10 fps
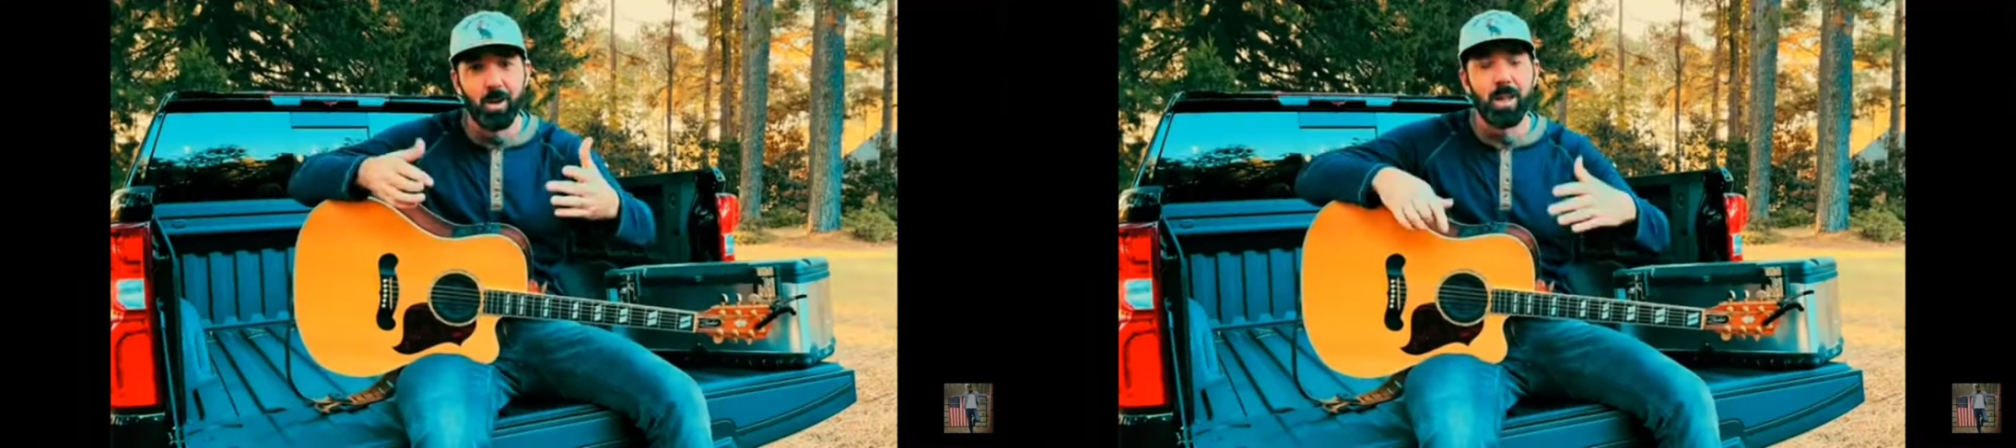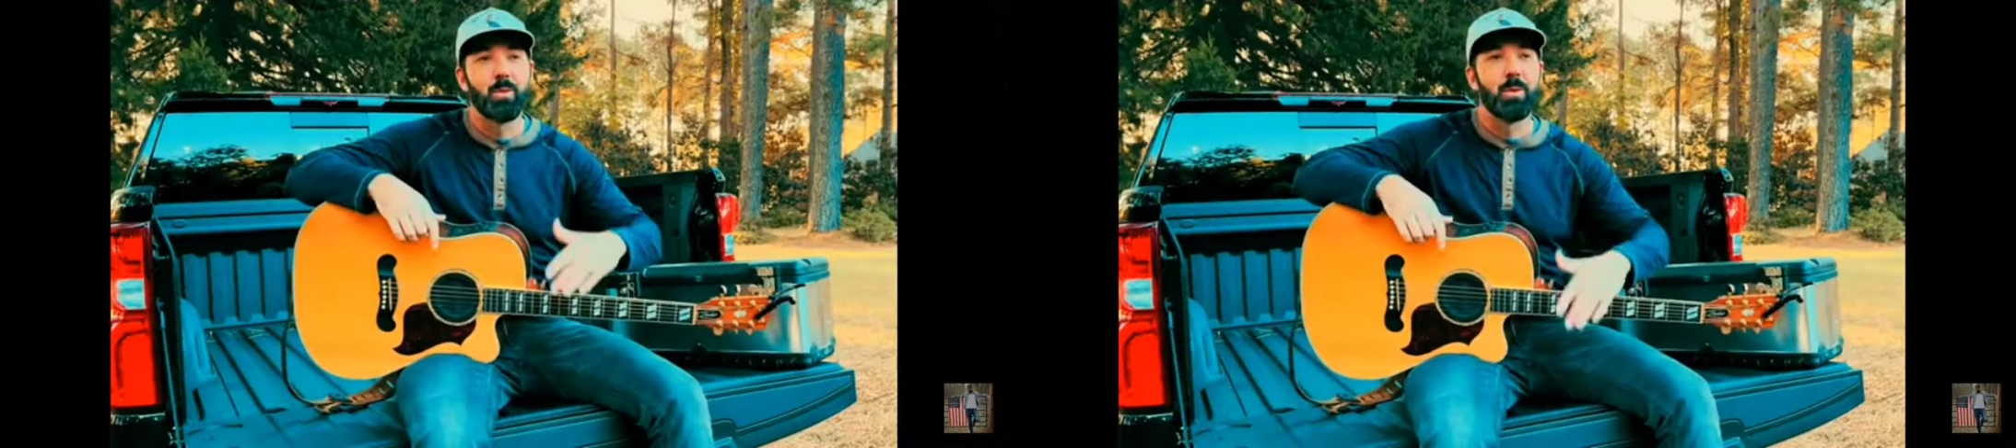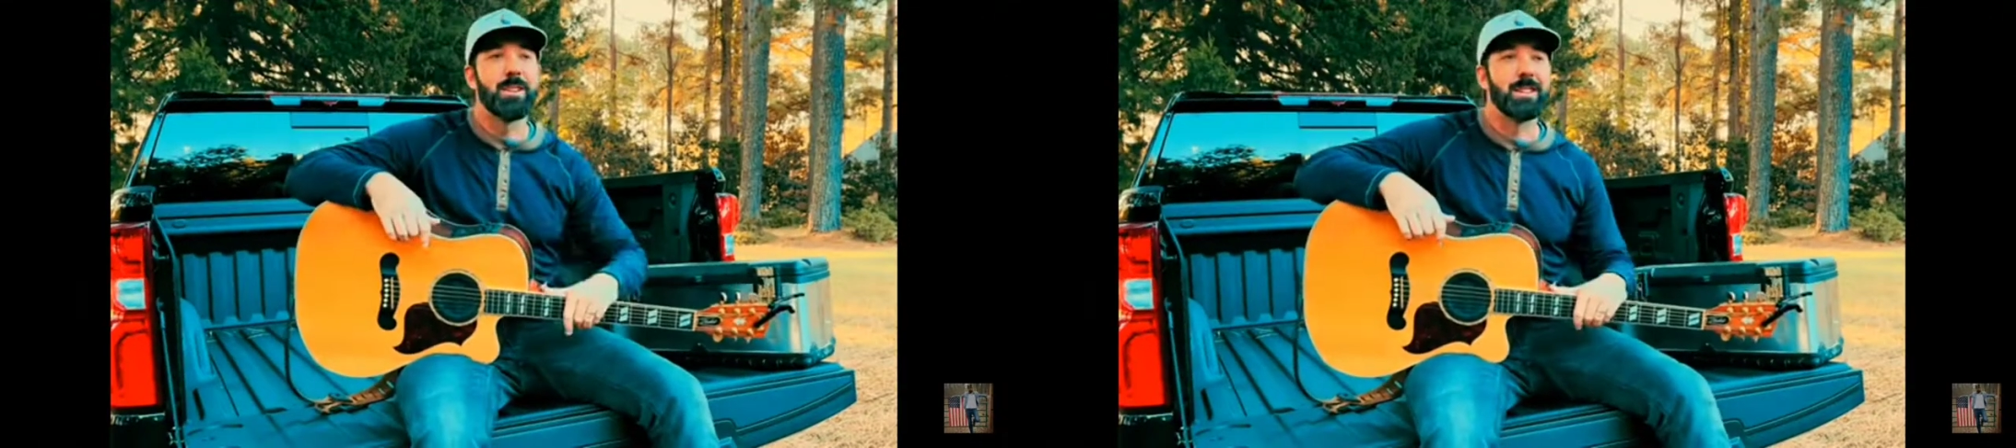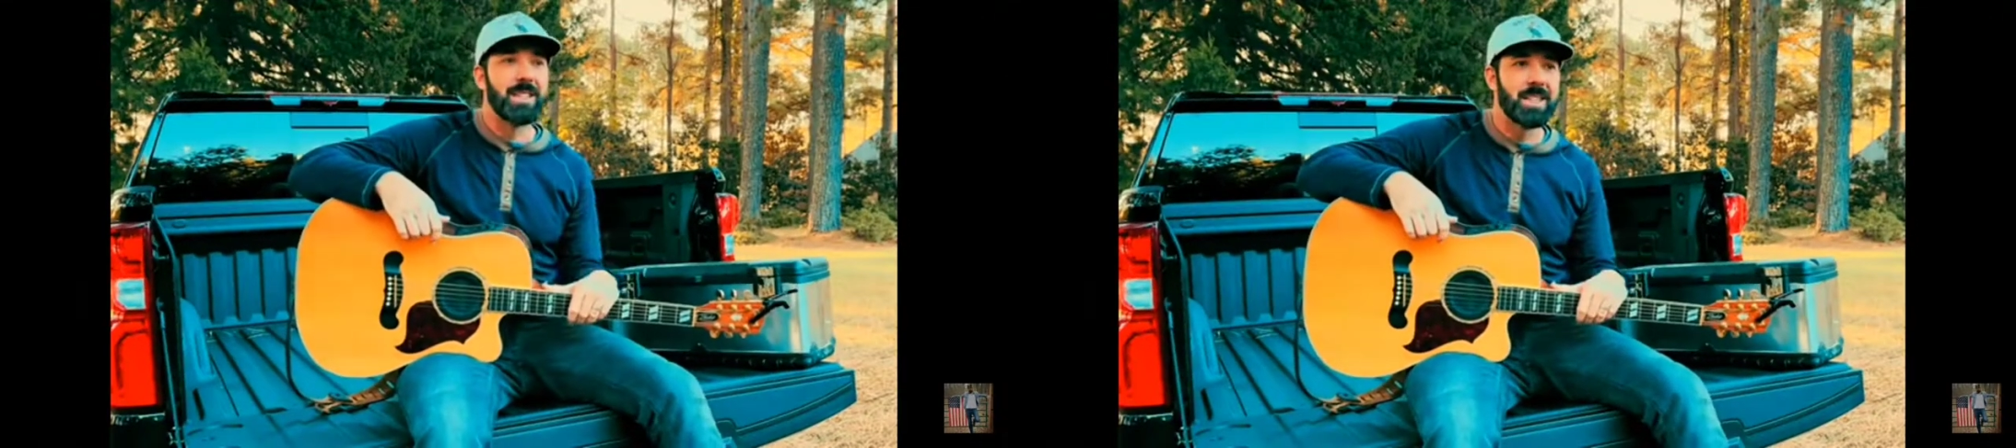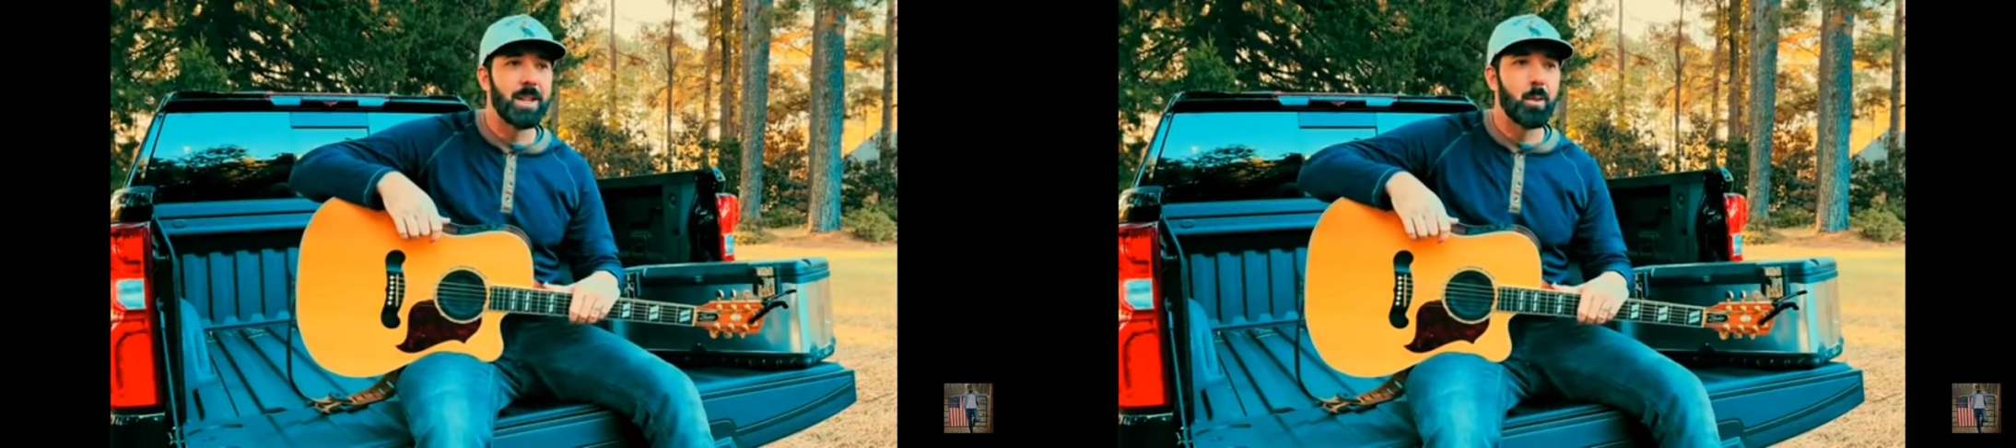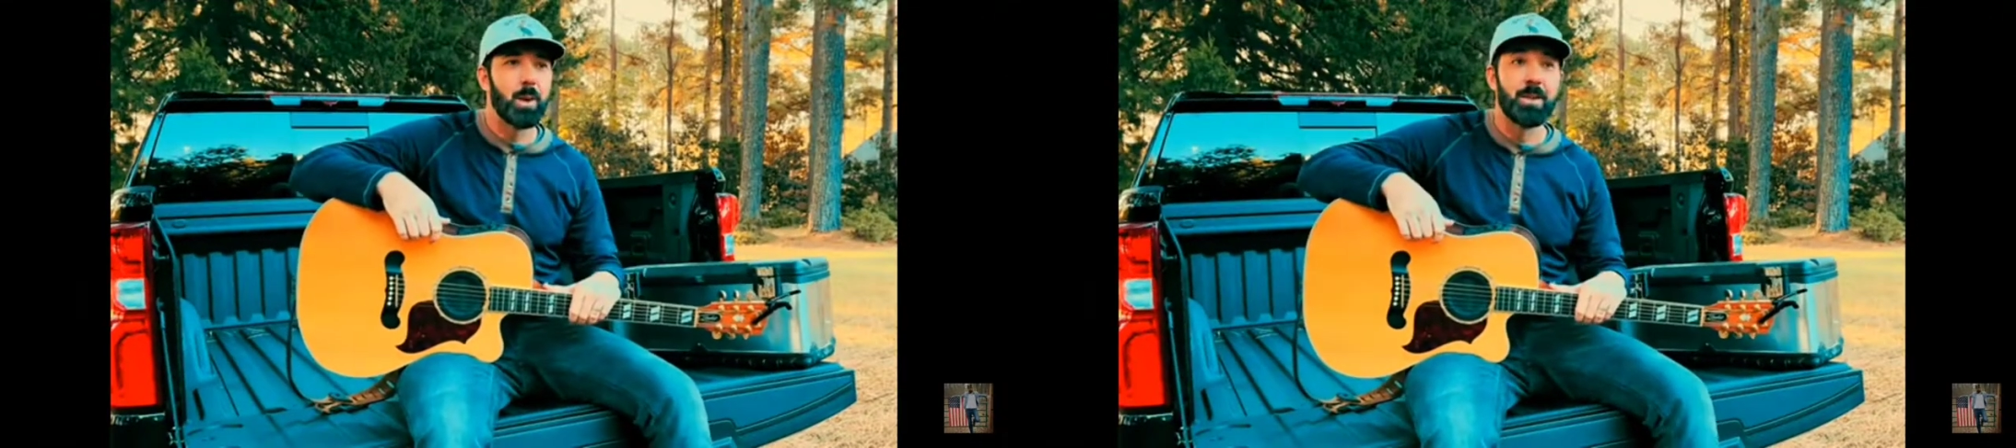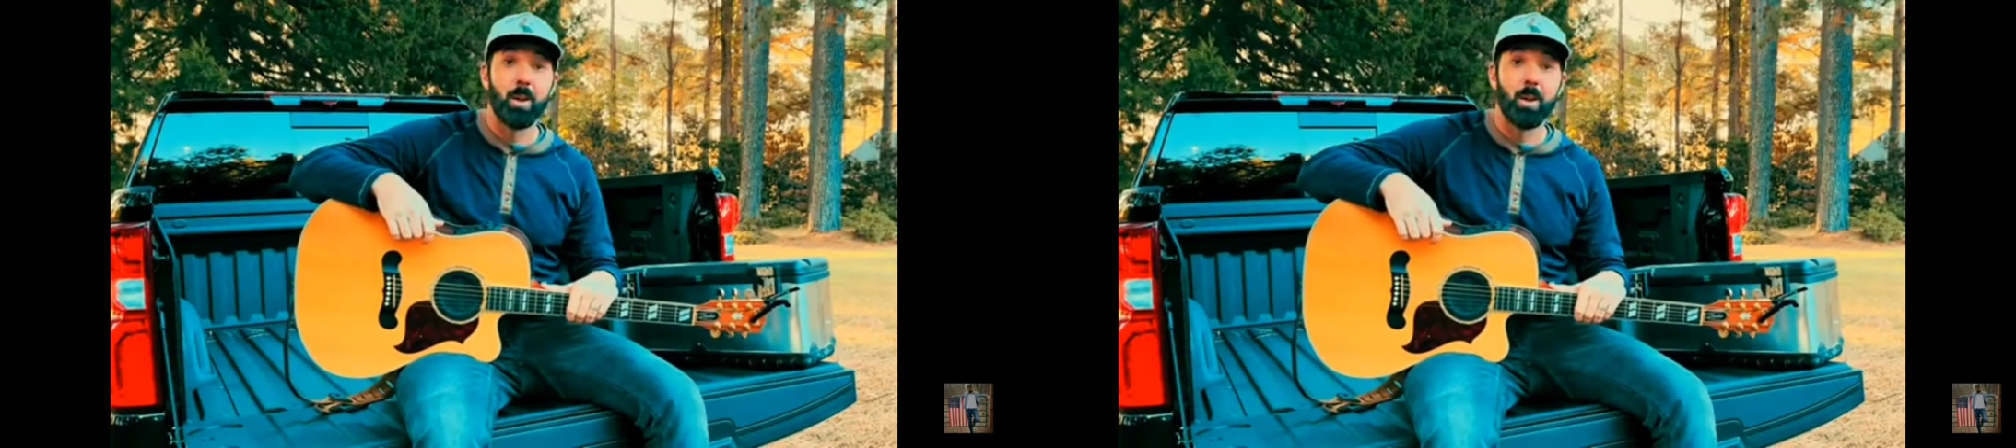with a Disney World that